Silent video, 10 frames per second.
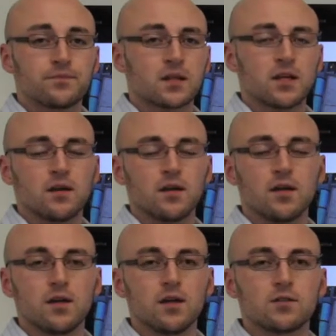
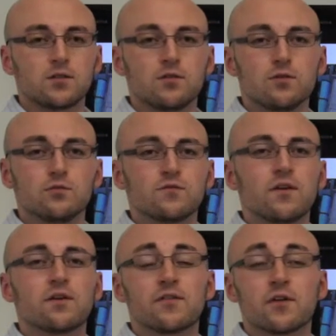It's used
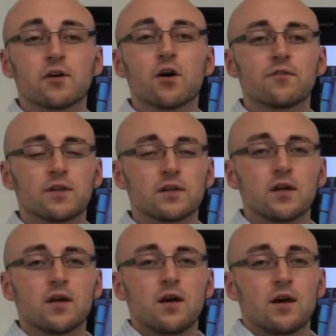very often,
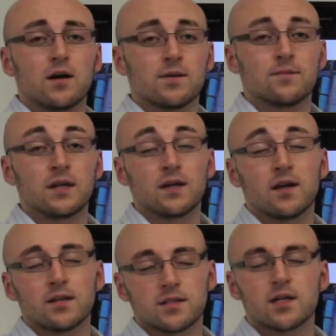
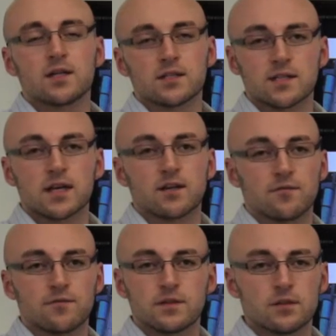and that's a good incentive.